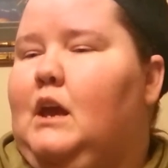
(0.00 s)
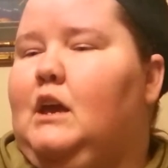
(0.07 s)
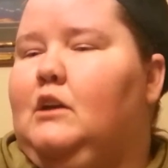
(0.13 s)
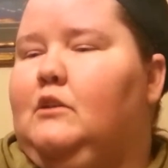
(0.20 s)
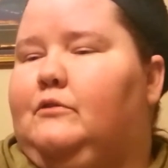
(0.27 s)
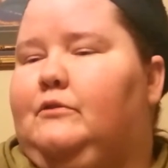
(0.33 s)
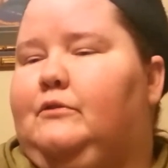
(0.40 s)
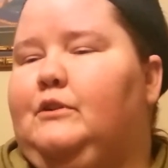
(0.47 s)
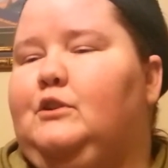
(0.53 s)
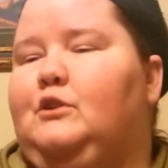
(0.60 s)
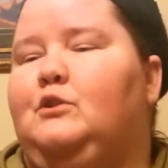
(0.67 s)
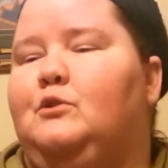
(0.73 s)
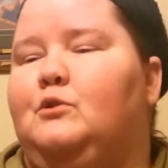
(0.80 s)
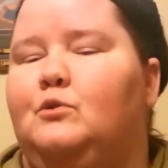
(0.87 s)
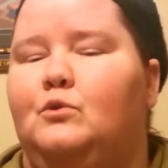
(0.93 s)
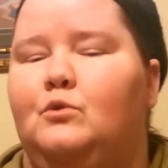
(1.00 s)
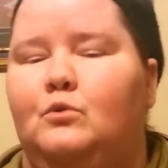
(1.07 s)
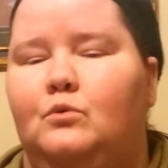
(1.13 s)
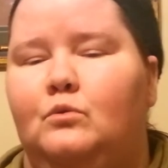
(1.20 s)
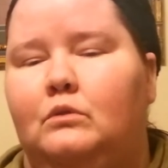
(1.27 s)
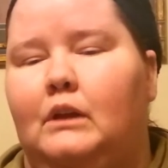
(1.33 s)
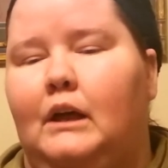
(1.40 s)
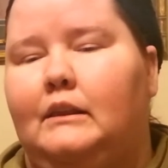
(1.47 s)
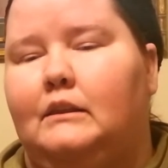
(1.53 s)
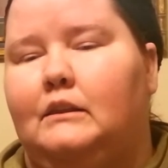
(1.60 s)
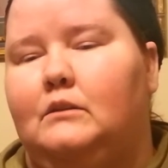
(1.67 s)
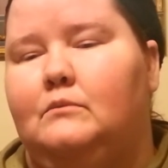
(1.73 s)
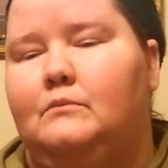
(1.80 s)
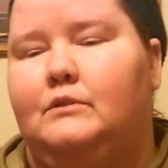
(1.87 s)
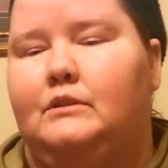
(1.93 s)
if you let
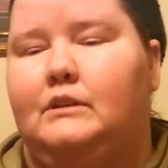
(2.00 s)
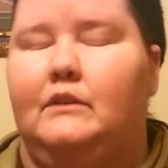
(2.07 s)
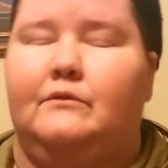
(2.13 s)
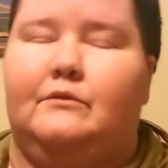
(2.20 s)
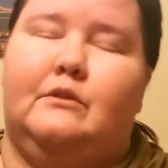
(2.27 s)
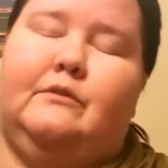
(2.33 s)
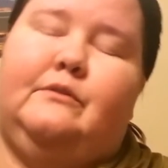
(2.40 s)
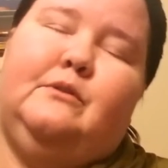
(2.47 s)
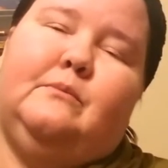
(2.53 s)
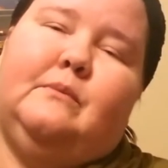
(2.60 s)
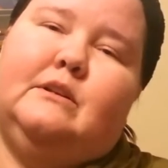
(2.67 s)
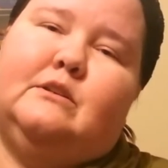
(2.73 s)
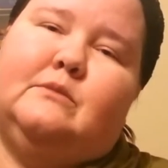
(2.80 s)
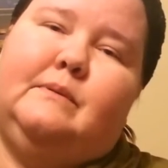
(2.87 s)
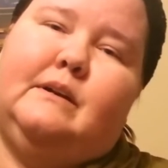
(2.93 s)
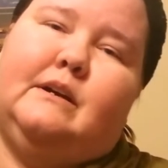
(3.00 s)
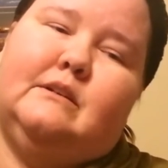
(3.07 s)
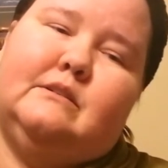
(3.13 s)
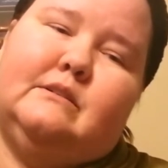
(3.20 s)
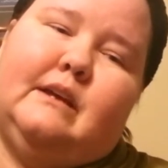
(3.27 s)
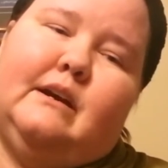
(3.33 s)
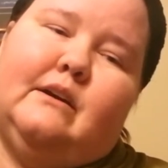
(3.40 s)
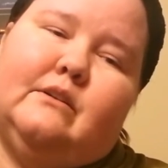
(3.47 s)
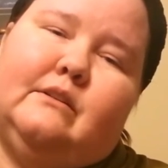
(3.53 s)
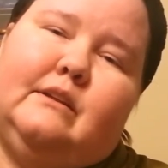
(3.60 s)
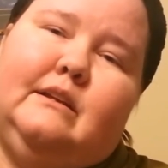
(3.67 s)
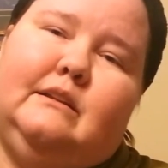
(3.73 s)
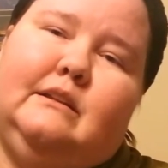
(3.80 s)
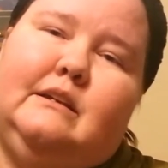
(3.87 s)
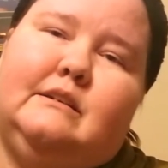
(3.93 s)
them sit for a few months, because they are
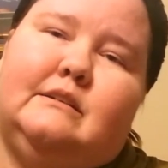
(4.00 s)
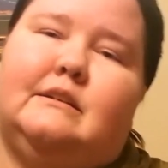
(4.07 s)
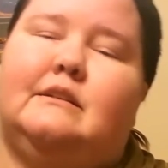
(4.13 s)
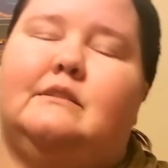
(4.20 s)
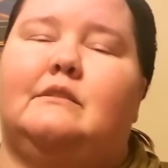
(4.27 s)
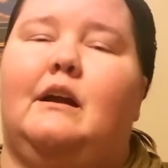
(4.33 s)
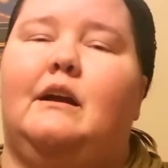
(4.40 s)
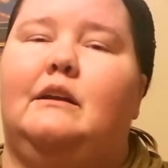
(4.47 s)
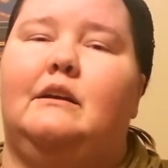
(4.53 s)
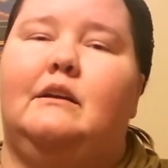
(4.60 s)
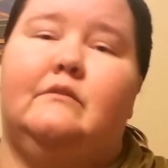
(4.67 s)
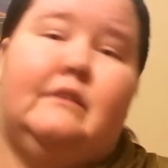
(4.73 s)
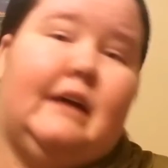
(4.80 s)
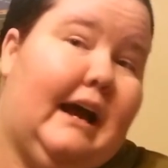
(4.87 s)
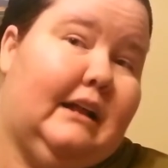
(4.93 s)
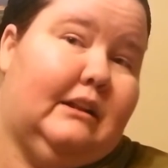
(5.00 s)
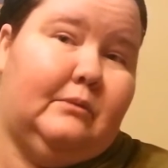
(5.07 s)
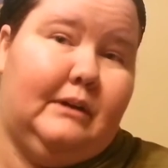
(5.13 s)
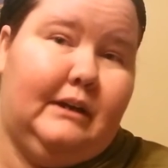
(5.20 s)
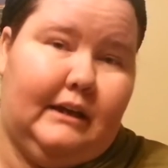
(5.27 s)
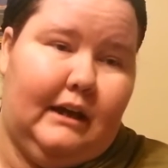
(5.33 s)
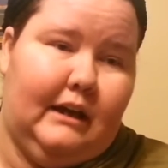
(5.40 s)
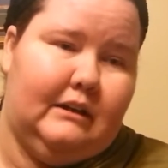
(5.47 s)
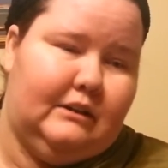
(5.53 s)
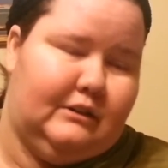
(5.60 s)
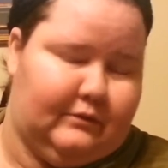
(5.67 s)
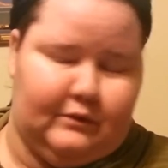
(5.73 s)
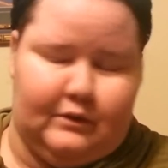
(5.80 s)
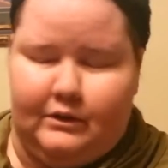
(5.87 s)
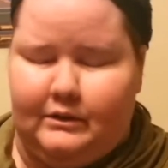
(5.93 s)
the least exciting of the Halloween
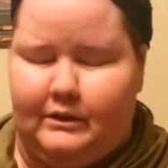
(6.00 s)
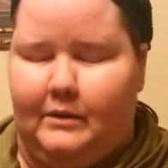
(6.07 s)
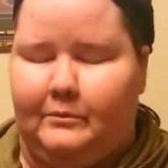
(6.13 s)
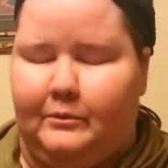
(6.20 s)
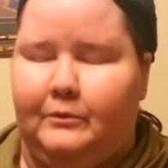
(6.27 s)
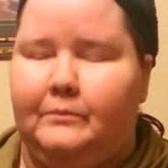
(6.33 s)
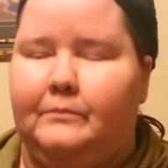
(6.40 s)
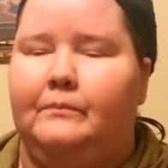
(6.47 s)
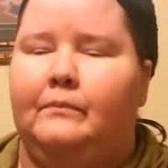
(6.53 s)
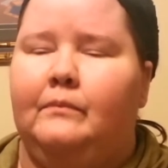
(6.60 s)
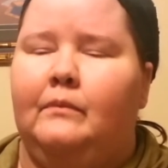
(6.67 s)
candies, for example,